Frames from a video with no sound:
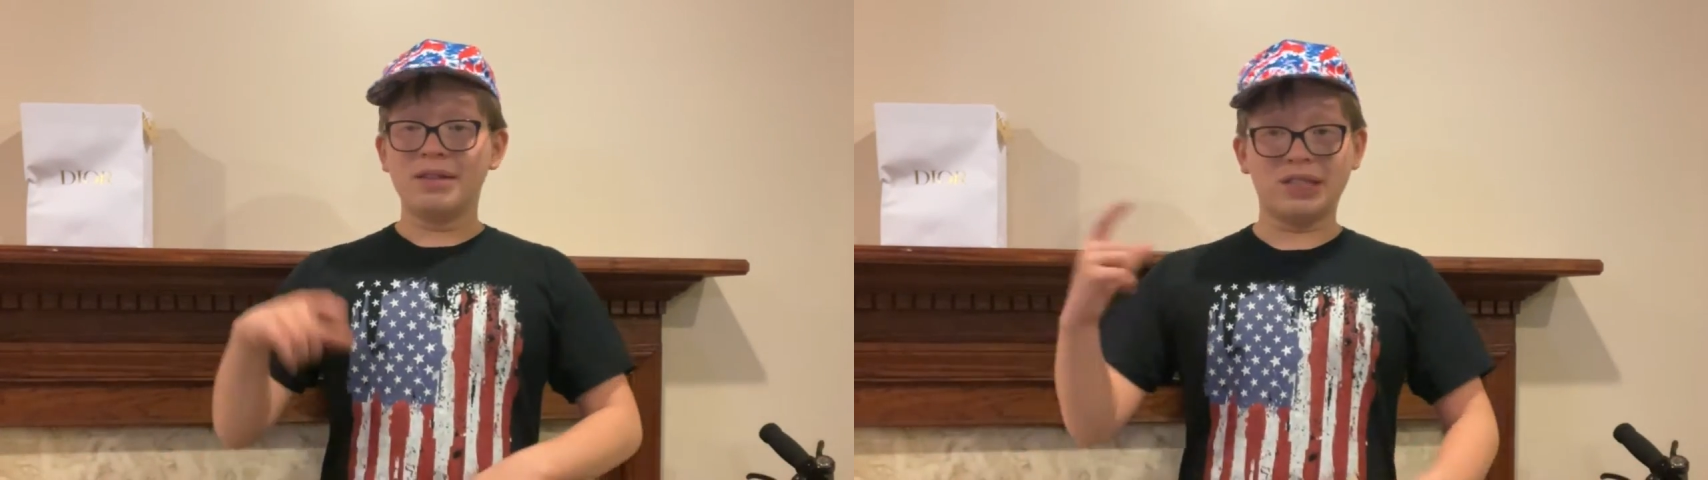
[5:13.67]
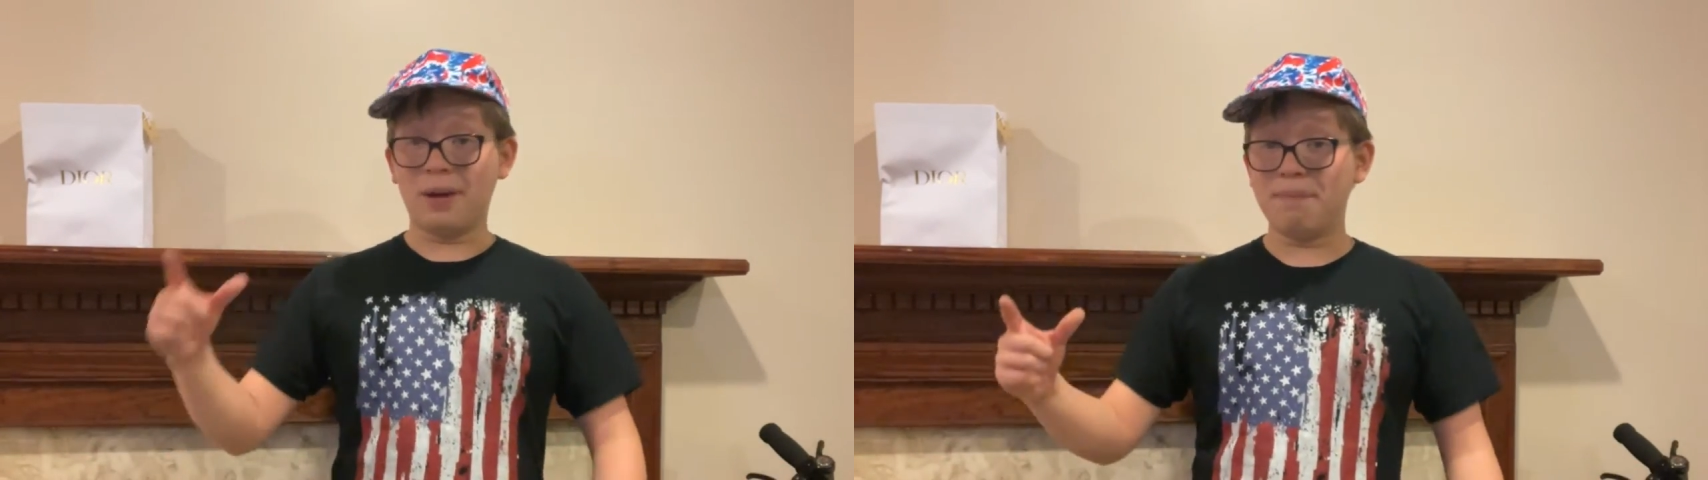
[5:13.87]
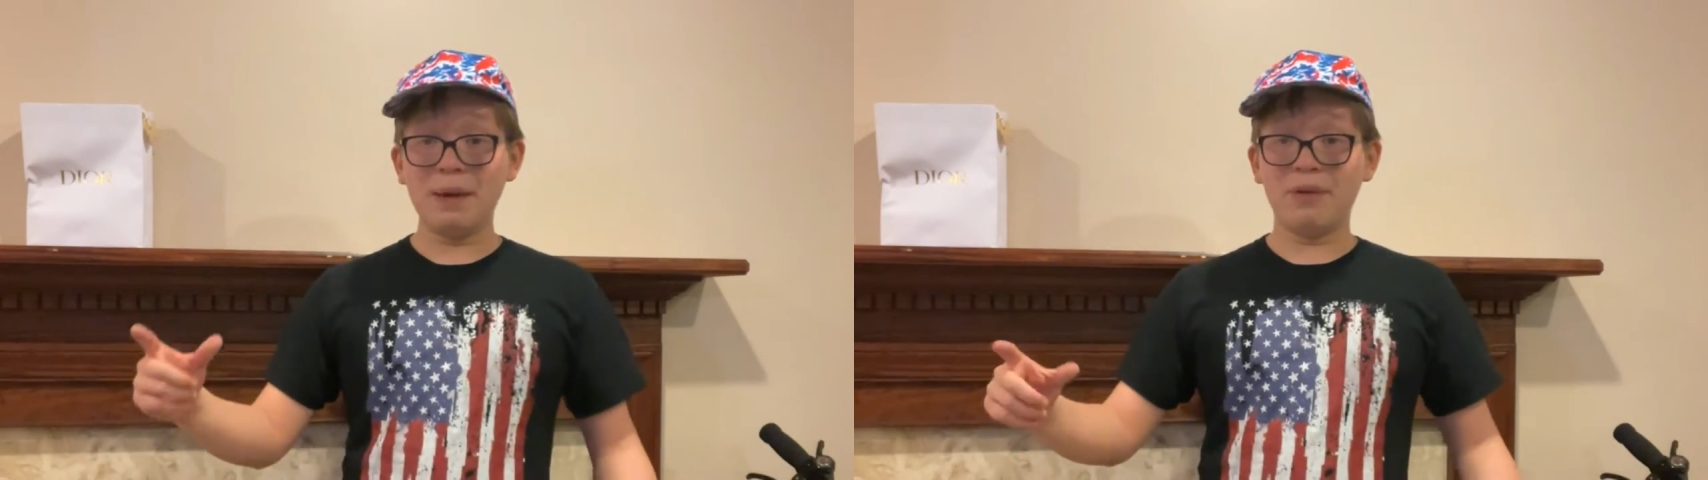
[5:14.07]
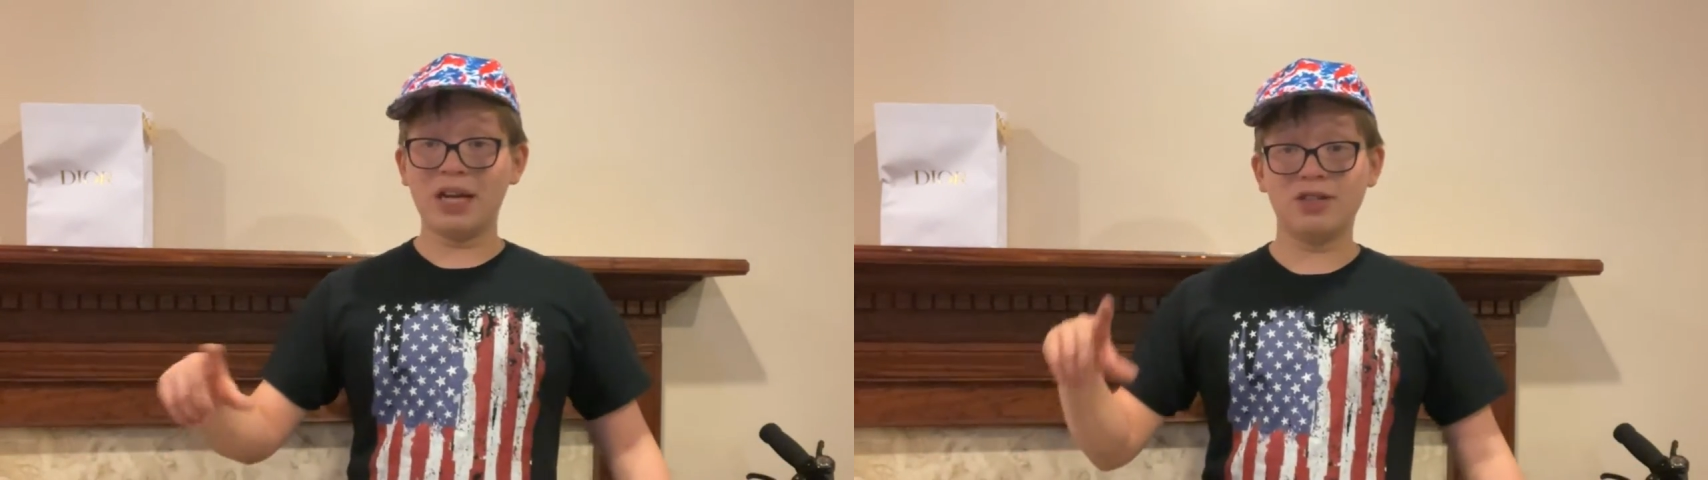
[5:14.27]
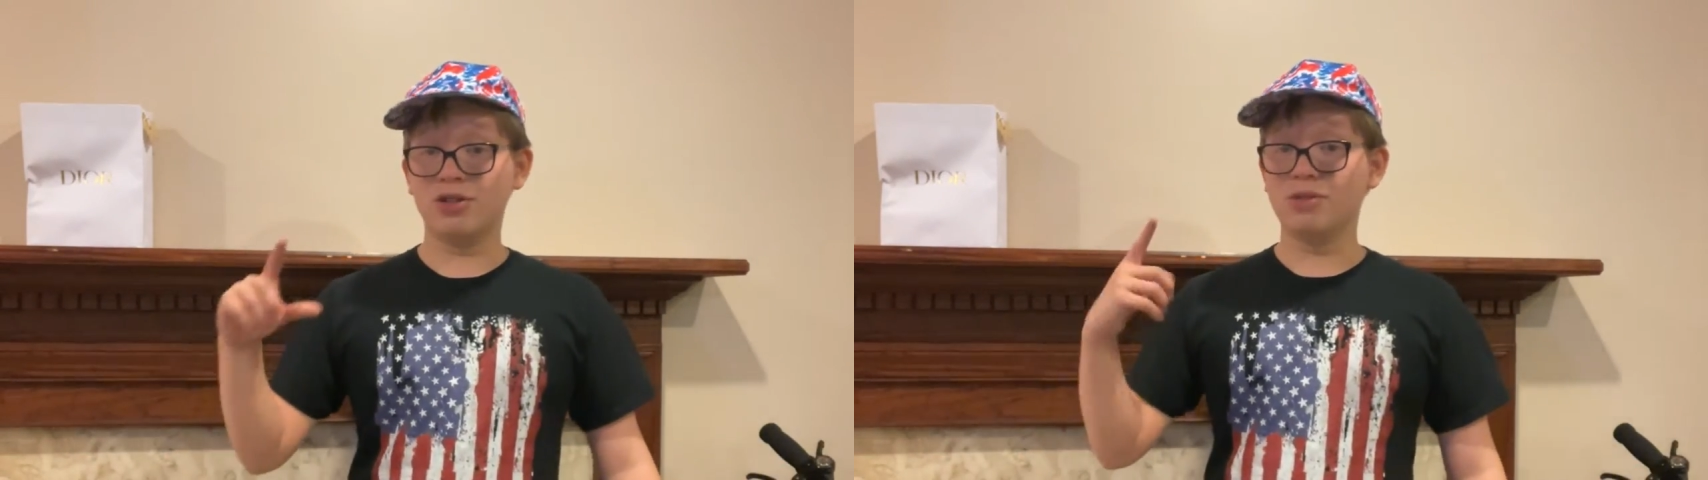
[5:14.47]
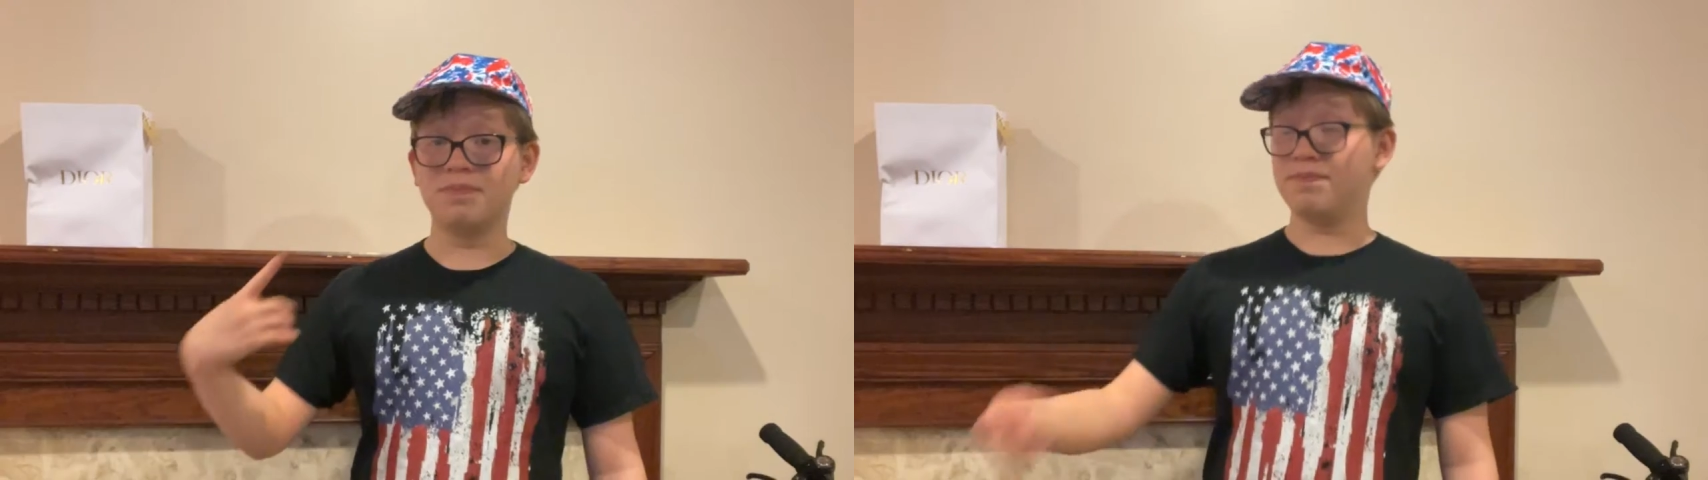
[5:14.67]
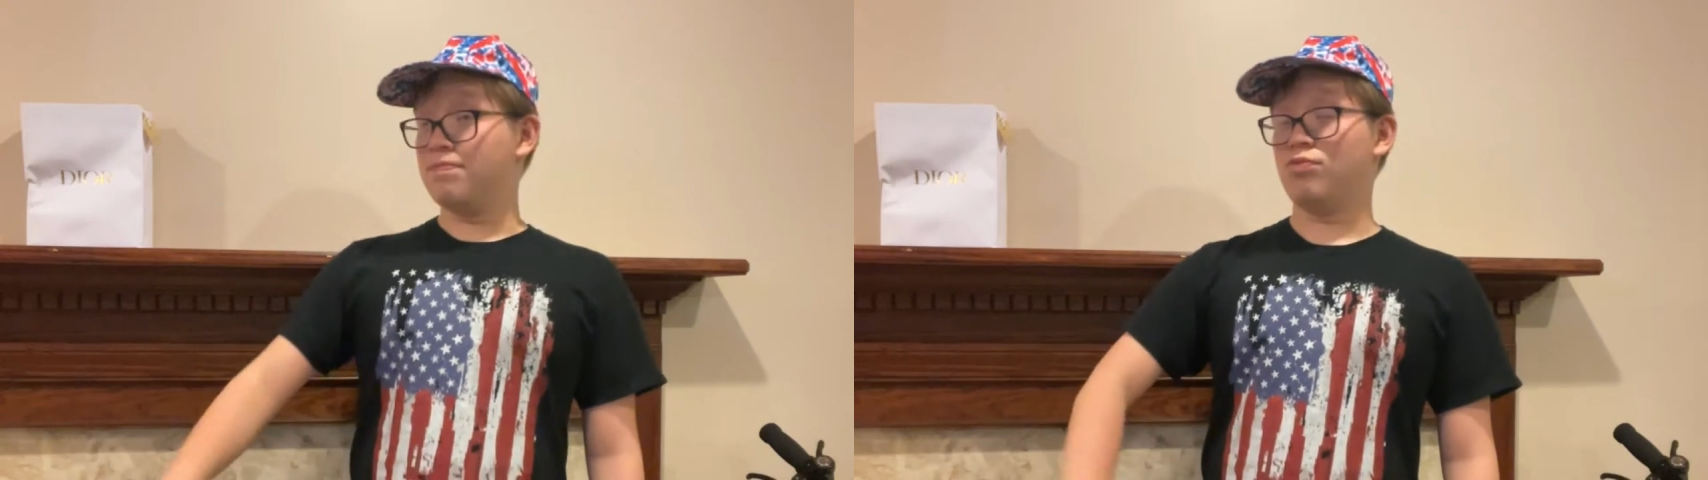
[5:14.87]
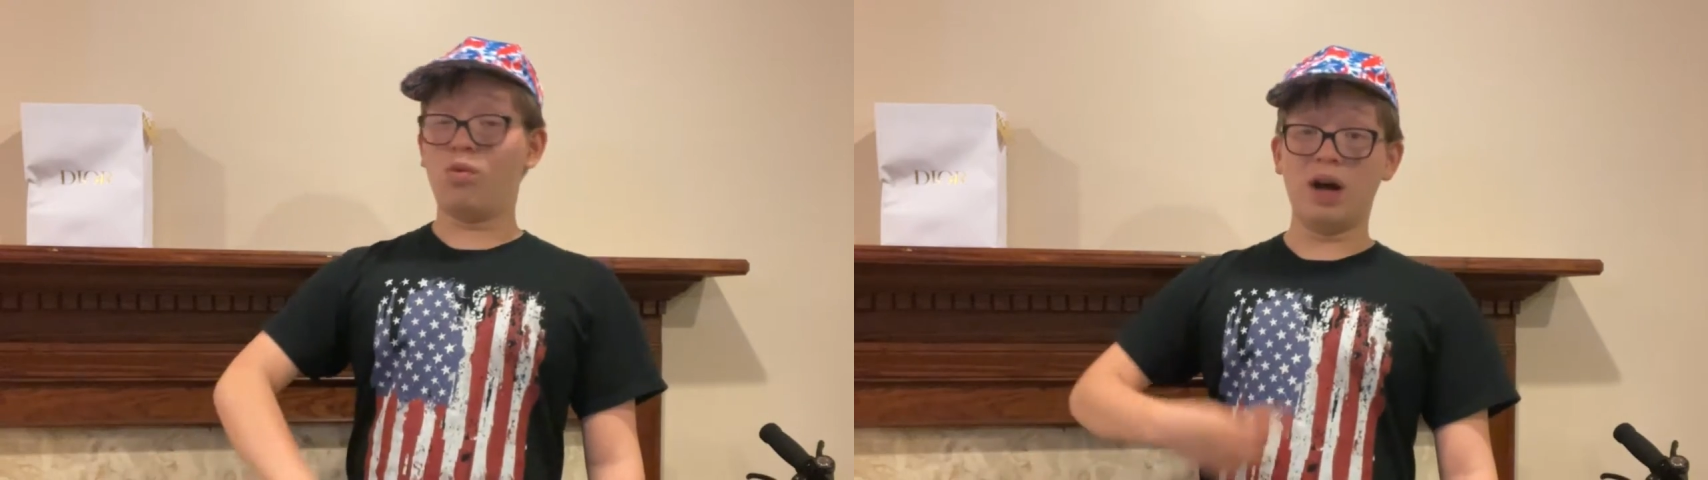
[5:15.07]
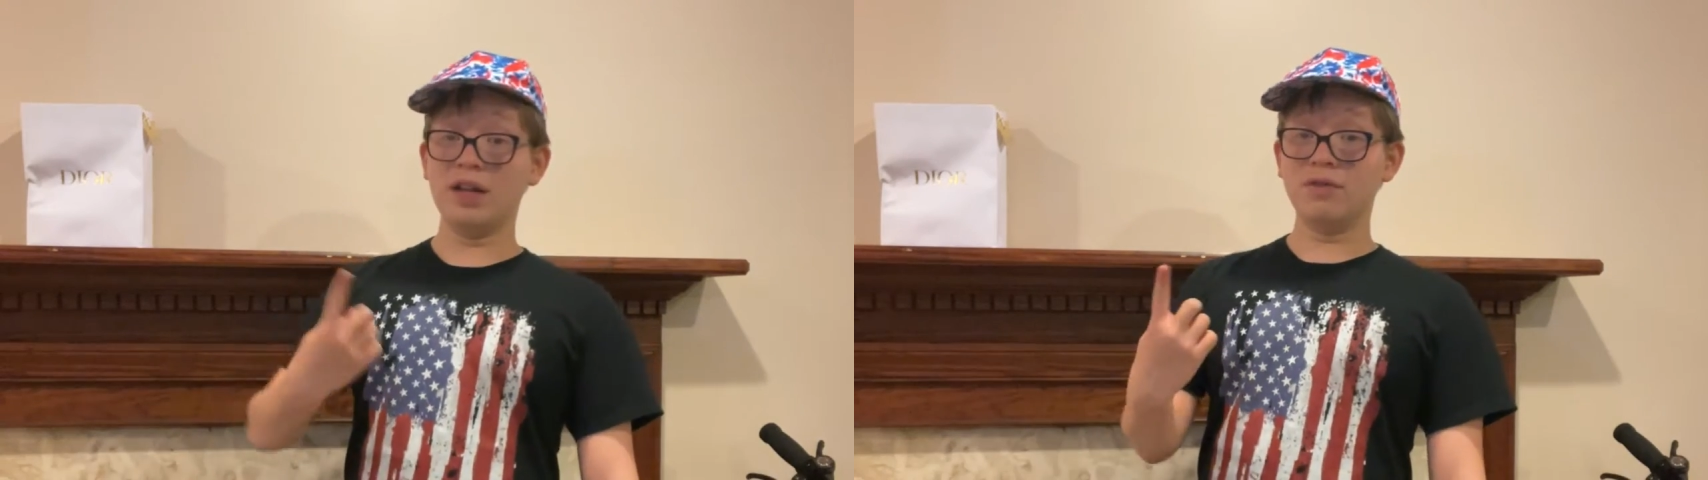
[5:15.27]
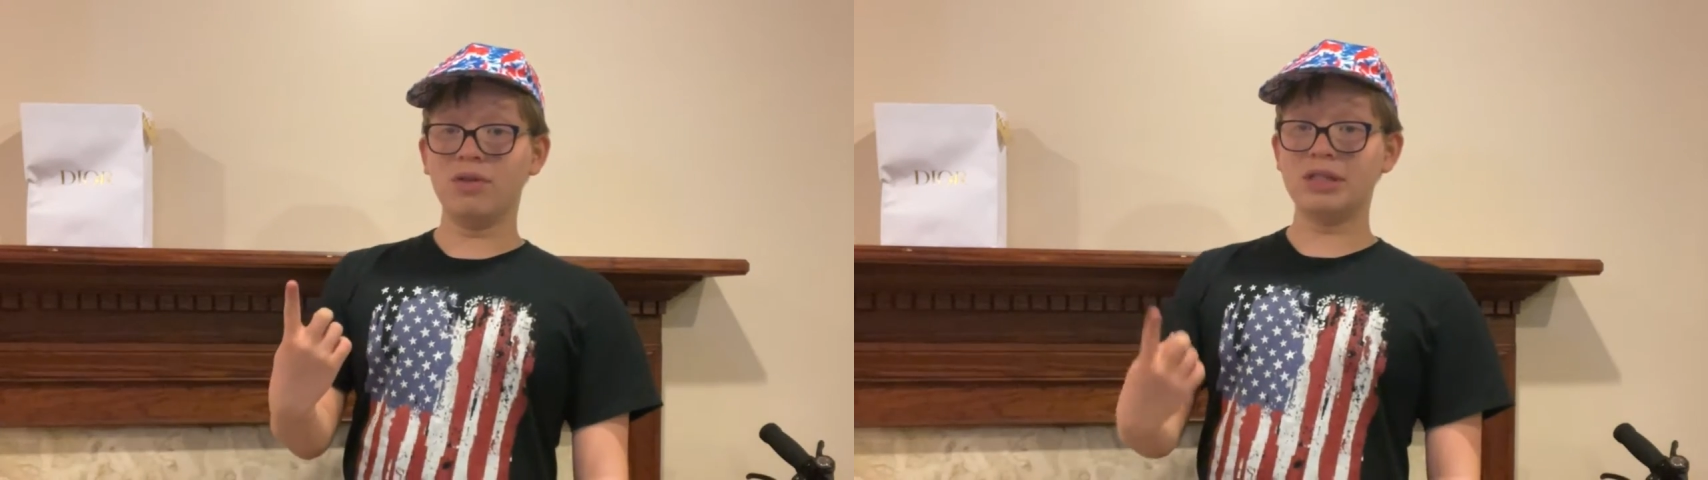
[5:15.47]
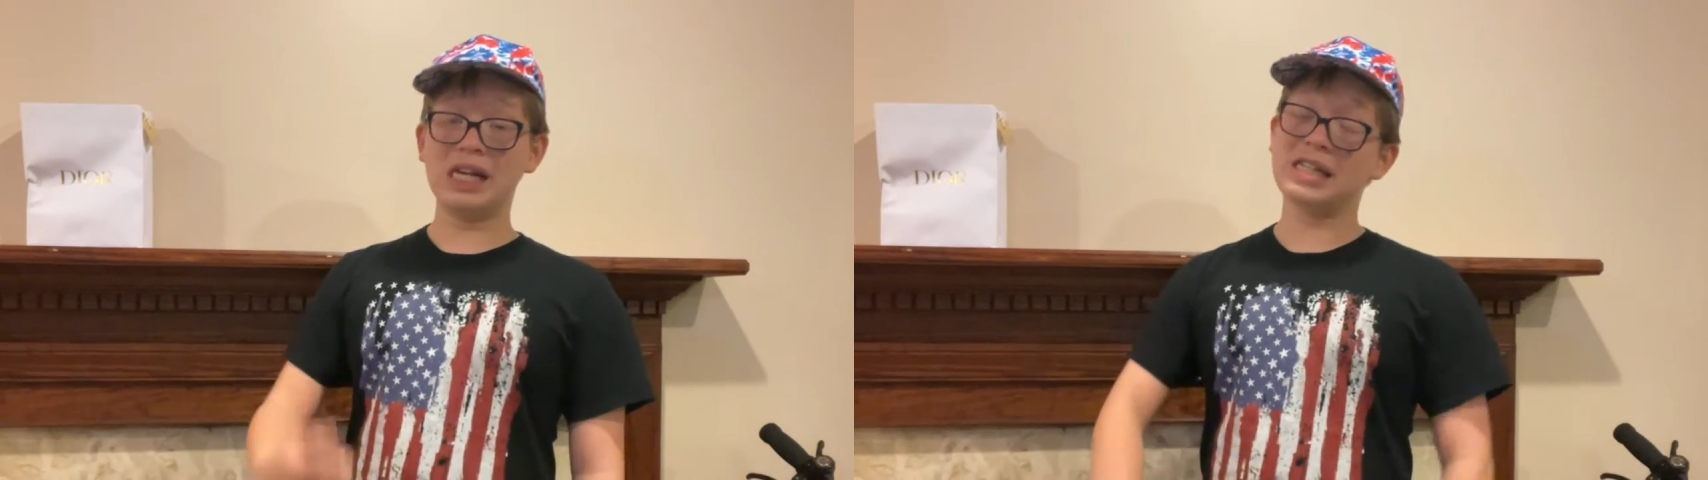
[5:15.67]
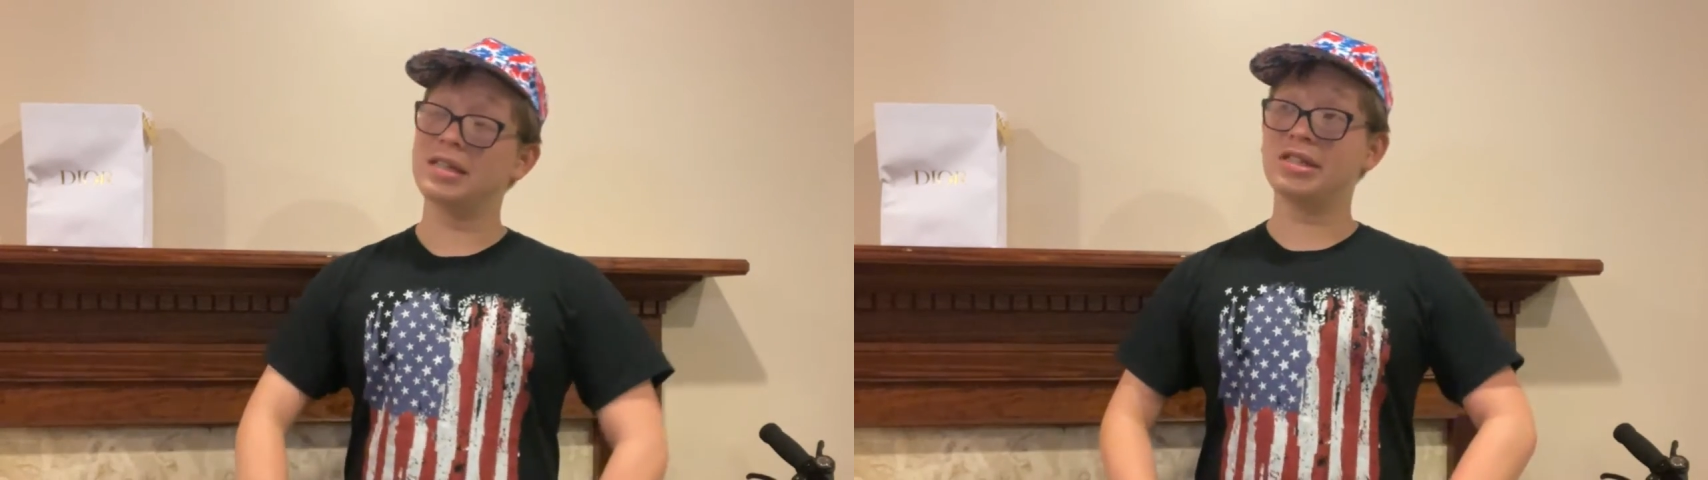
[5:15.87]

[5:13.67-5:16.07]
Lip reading: Some people can do one of those things,